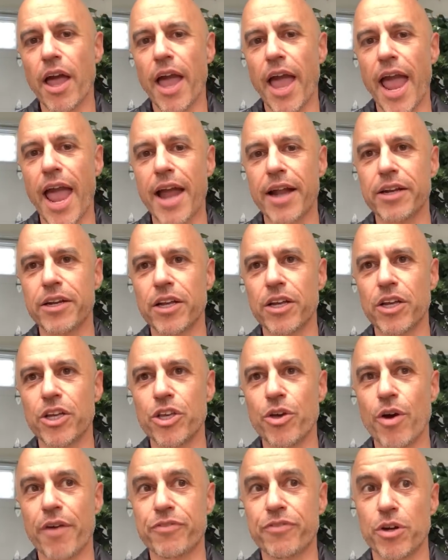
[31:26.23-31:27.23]
And
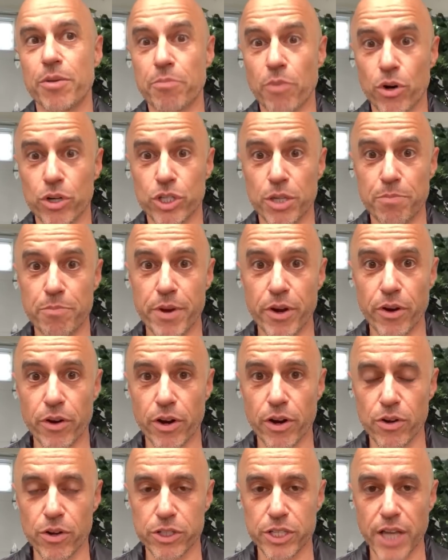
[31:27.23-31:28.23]
you have to emerge a
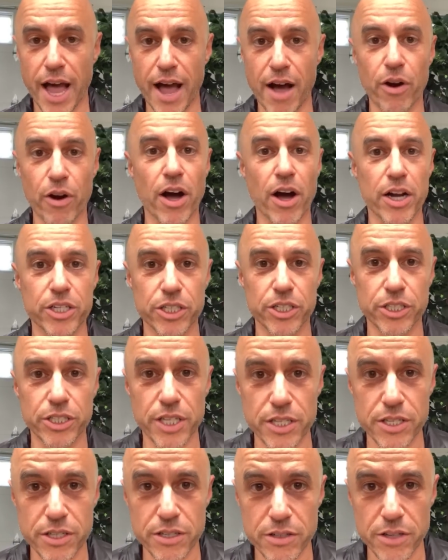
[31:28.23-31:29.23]
miracle to how
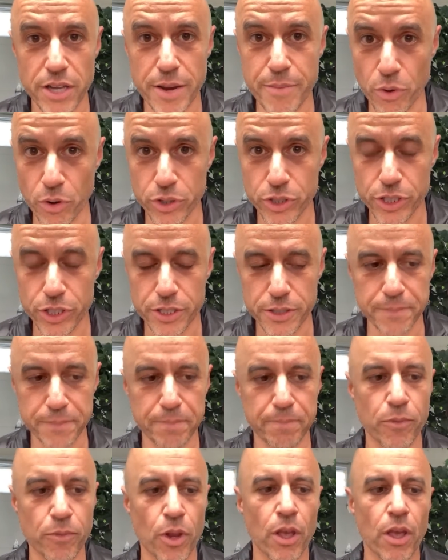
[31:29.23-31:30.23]
consciousness emerges.
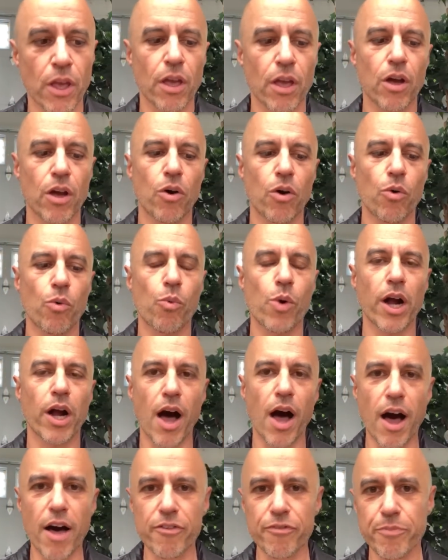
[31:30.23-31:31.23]
What
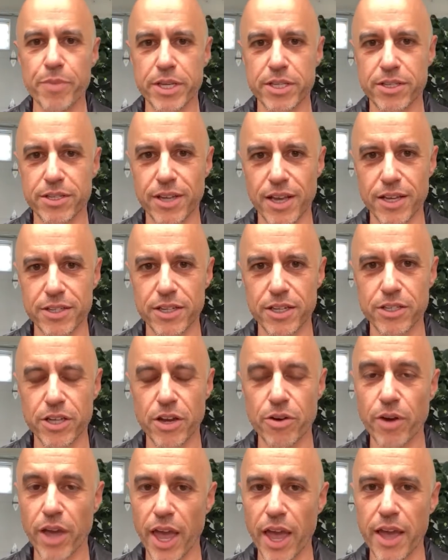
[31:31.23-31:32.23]
Hoffman says is,
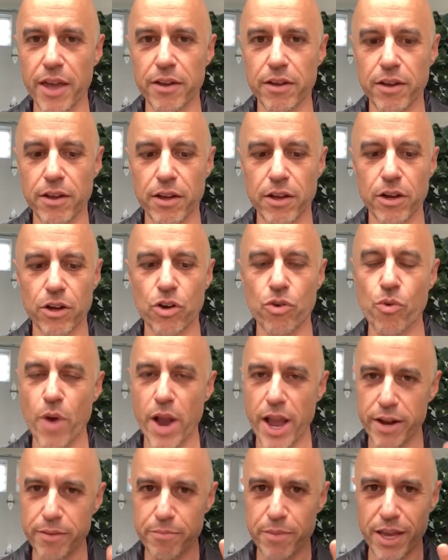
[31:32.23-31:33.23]
okay,
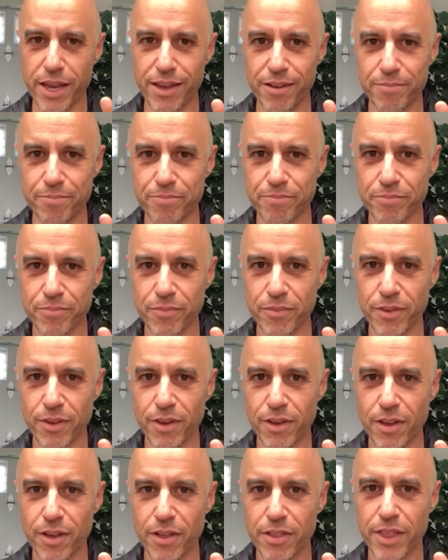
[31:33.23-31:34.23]
grant me
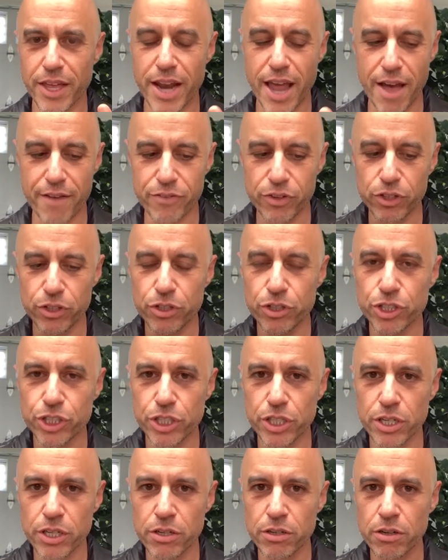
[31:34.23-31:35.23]
that
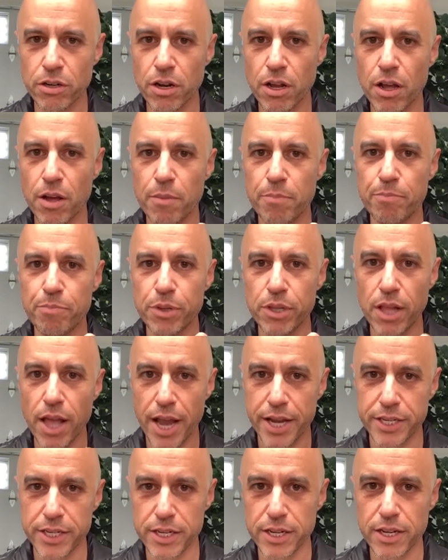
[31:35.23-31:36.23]
evolution
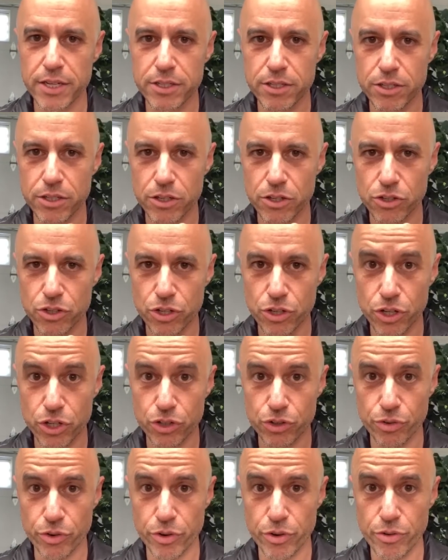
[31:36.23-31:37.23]
blinded us to the
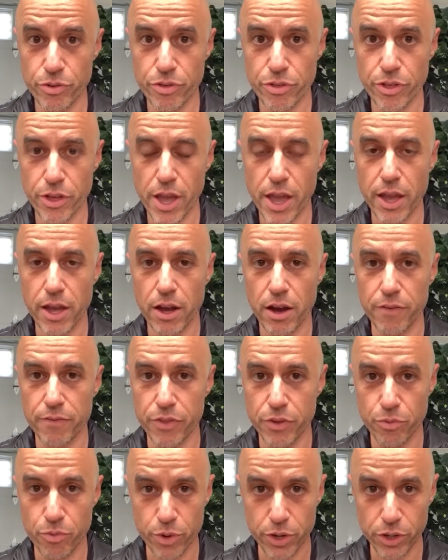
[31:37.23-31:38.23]
truth of
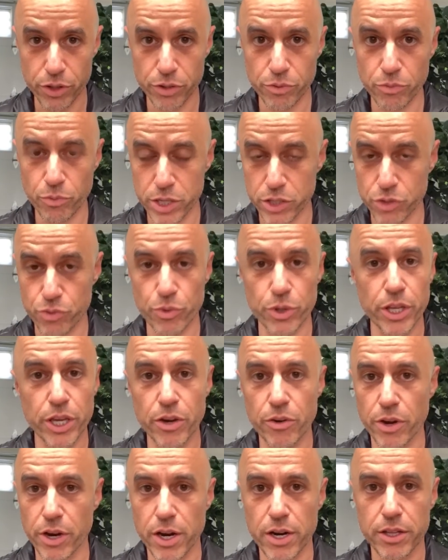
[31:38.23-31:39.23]
the real, what's really
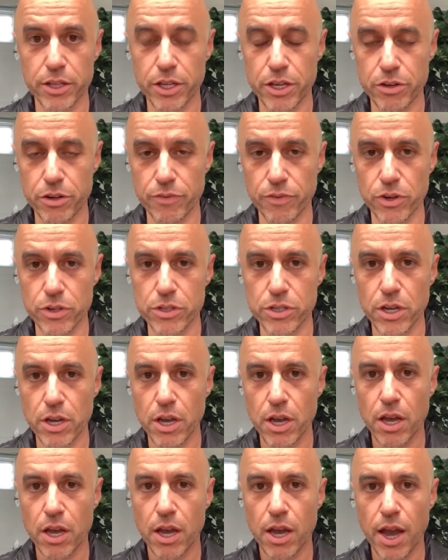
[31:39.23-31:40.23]
going on in the universe,
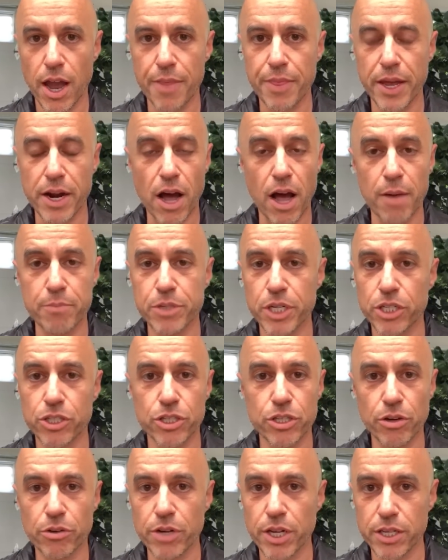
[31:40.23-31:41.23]
and that objects
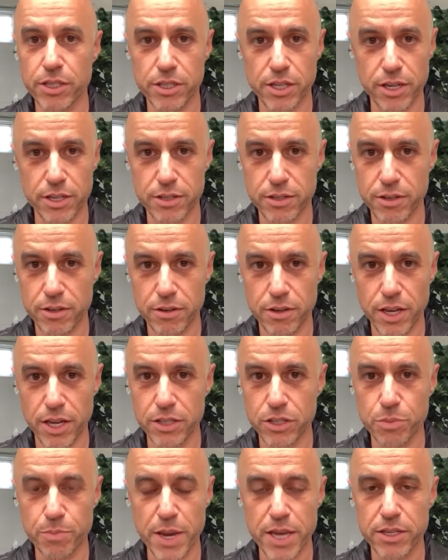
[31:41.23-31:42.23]
don't exist in
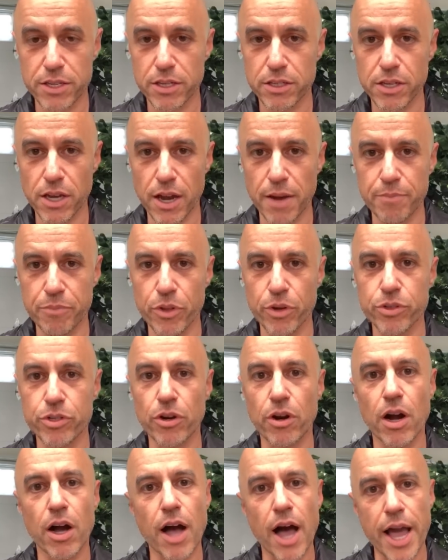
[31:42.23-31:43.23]
space and time. Those
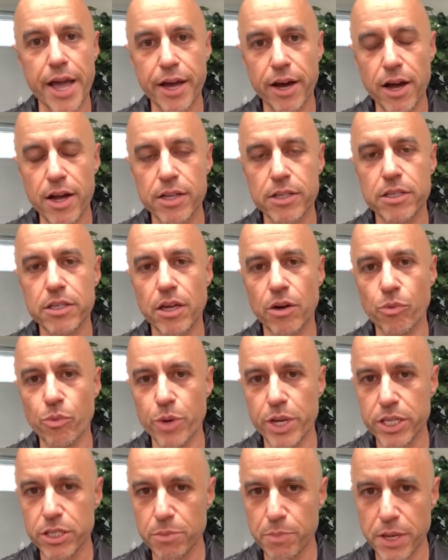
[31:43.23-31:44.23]
are icons that
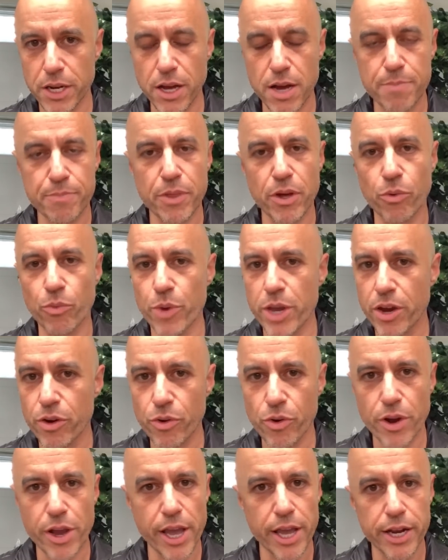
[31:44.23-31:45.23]
we spin up, that we
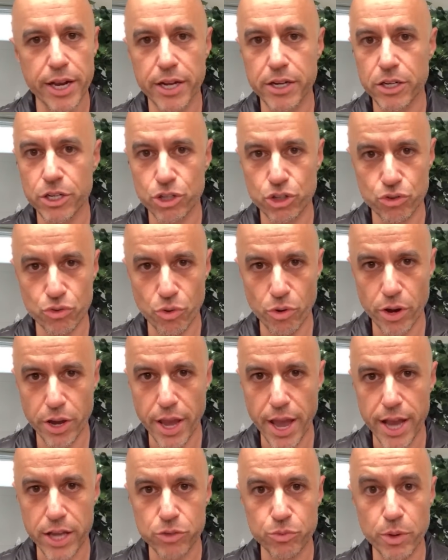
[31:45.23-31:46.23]
create and destroy
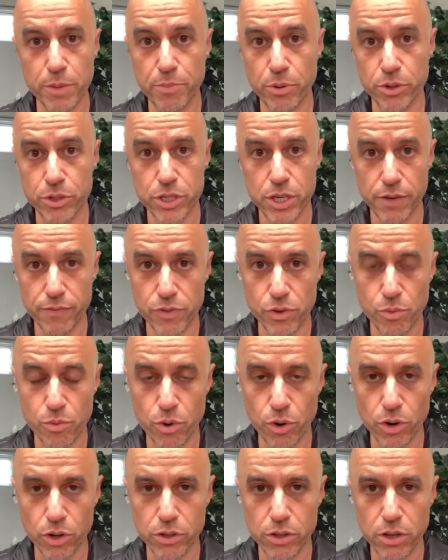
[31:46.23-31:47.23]
as we perceive the
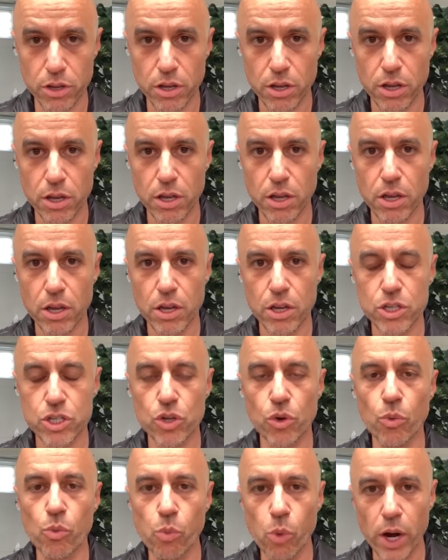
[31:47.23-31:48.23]
world. So
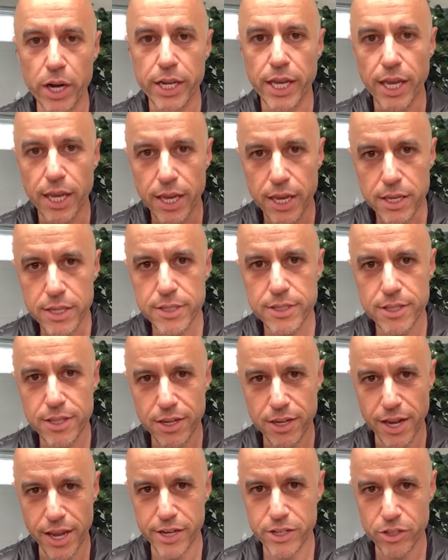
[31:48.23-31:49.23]
what is the
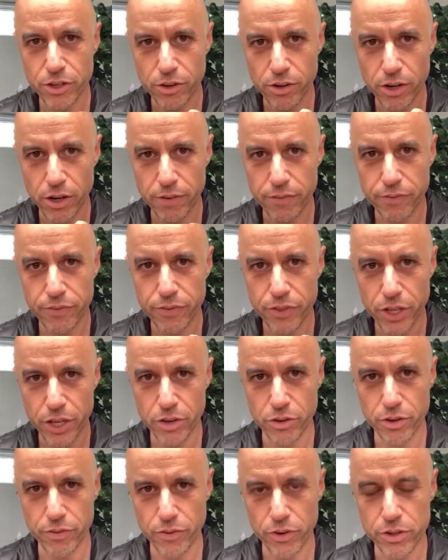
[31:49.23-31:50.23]
nature of the
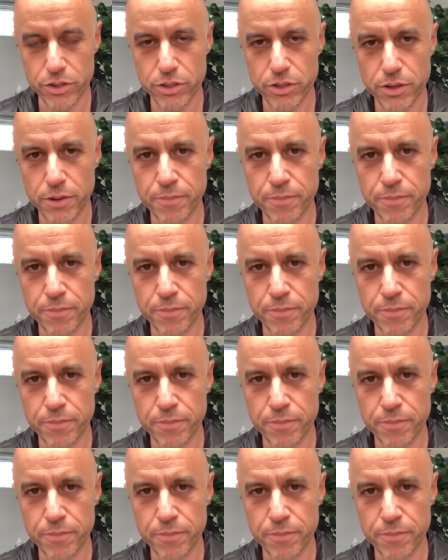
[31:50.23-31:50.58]
universe?